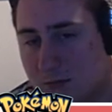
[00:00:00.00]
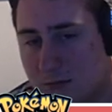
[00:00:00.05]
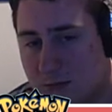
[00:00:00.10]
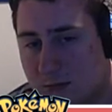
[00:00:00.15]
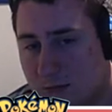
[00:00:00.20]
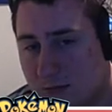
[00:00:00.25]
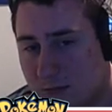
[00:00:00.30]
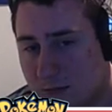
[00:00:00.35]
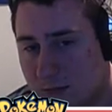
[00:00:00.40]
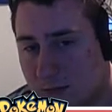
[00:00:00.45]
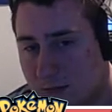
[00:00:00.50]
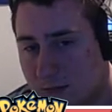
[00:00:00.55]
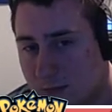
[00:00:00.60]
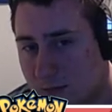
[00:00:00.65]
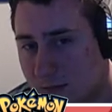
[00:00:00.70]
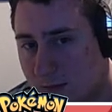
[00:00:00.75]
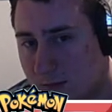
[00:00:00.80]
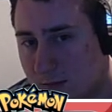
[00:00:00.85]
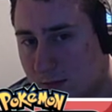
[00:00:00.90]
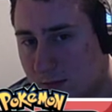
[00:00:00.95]

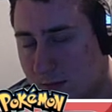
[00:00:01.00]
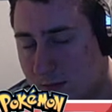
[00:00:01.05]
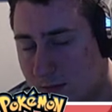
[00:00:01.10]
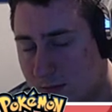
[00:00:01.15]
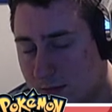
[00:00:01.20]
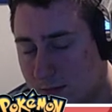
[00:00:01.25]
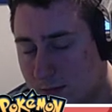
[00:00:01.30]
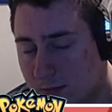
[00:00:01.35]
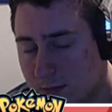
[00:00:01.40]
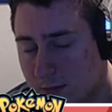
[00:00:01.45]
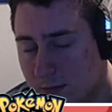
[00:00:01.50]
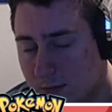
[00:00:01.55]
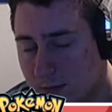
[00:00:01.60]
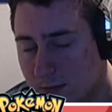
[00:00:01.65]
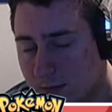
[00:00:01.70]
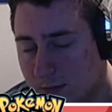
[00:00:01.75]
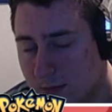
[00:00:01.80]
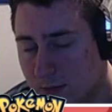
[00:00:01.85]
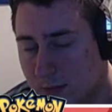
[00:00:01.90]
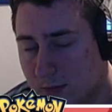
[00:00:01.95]

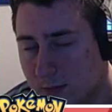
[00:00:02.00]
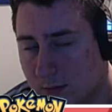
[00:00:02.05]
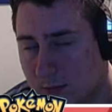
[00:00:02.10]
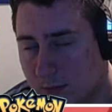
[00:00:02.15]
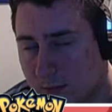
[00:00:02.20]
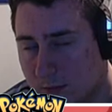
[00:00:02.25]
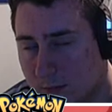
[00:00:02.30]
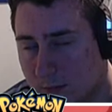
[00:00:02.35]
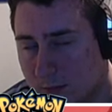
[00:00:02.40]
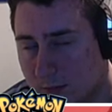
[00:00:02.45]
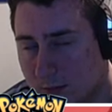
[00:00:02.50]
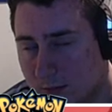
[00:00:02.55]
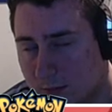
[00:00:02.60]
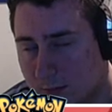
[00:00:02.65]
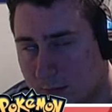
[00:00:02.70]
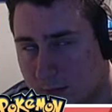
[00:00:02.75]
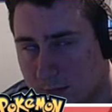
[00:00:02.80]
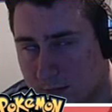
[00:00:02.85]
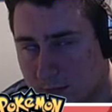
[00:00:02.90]
Nothing is said.